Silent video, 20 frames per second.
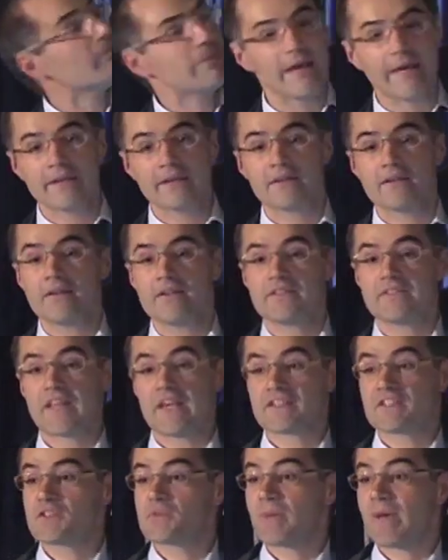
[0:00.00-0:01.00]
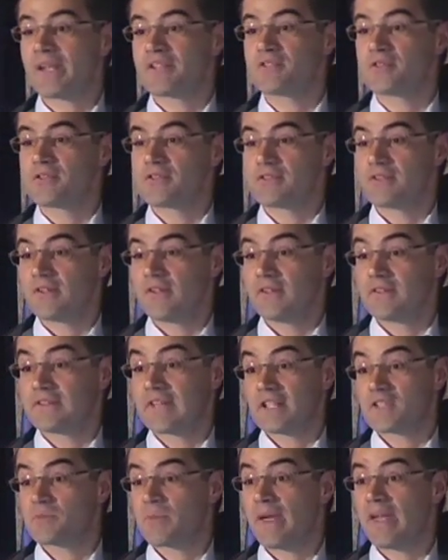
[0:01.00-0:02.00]
black, tax inspectors,
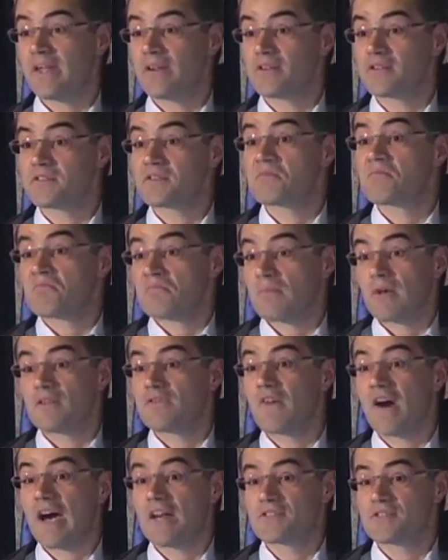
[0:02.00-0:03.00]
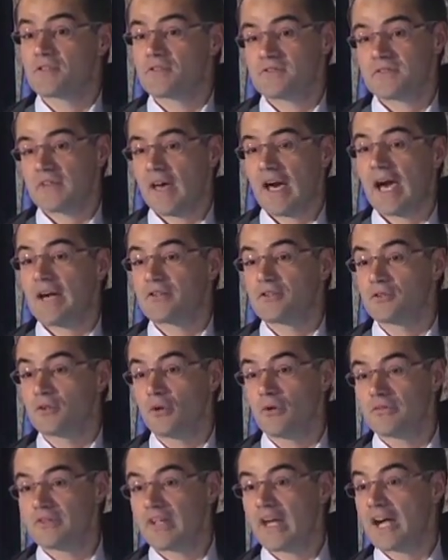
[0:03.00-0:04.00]
taxpayers, advisors, I don't
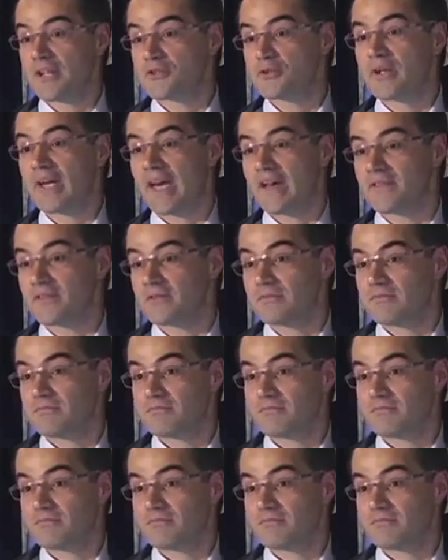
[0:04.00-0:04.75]
know, they are together.